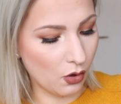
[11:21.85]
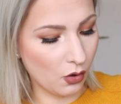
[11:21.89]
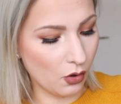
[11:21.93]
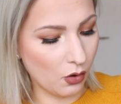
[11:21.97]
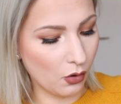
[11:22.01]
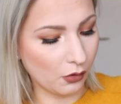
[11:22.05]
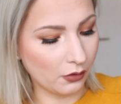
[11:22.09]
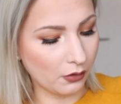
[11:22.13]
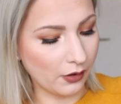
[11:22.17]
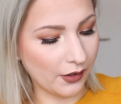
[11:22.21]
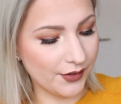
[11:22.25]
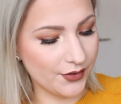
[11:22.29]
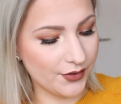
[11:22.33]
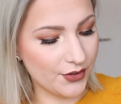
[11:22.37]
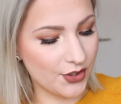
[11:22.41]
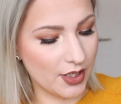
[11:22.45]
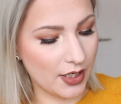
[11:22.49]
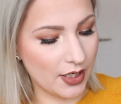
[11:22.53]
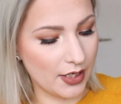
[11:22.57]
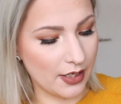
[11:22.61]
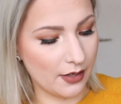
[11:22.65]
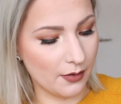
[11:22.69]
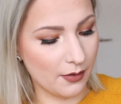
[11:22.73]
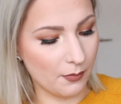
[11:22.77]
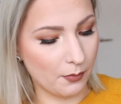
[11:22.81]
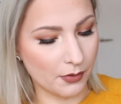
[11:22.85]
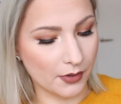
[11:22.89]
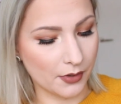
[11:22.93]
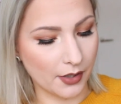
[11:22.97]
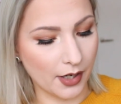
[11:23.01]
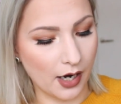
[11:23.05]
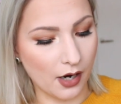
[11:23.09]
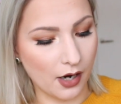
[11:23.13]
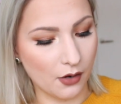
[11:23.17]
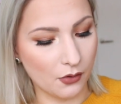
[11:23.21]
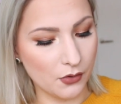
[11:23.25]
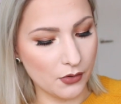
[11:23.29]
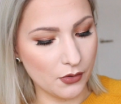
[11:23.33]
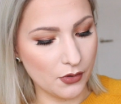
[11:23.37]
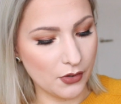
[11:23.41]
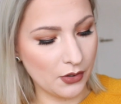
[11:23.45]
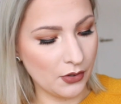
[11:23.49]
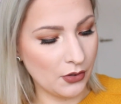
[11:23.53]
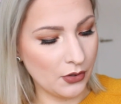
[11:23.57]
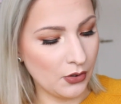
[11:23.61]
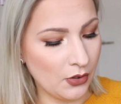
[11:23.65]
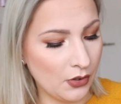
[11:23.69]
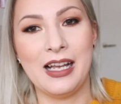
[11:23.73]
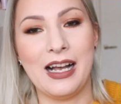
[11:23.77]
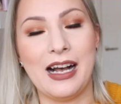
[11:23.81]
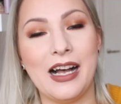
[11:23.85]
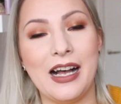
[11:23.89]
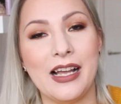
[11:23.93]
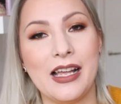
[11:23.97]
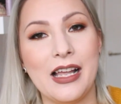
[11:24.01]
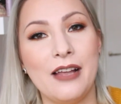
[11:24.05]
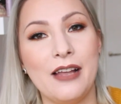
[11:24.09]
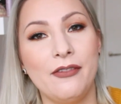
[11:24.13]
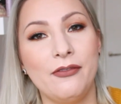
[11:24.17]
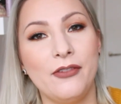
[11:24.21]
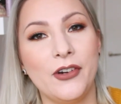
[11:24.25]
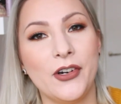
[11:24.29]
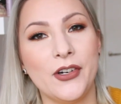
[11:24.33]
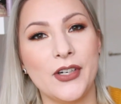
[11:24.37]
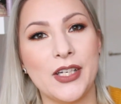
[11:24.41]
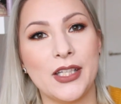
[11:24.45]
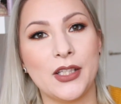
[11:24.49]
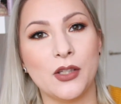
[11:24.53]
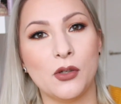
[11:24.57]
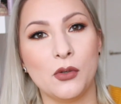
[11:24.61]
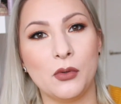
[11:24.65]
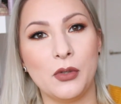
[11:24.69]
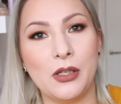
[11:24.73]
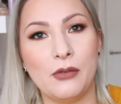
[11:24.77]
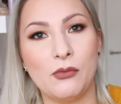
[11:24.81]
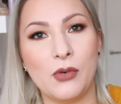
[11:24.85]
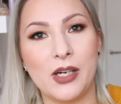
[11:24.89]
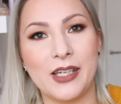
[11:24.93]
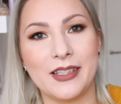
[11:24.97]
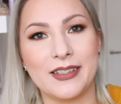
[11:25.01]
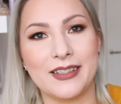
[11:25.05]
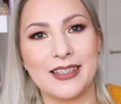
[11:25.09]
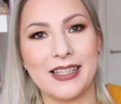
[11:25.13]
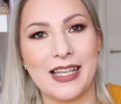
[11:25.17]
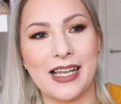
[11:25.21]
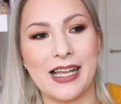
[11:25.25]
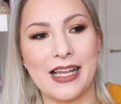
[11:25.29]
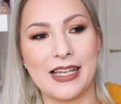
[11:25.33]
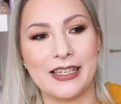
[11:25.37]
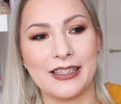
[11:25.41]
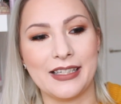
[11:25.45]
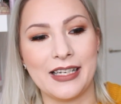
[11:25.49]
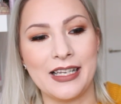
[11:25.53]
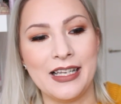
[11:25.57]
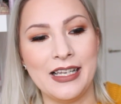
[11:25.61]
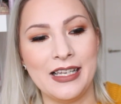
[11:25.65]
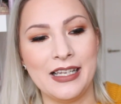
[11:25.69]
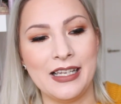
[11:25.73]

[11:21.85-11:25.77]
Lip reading: orangey brown. I have worn it only once and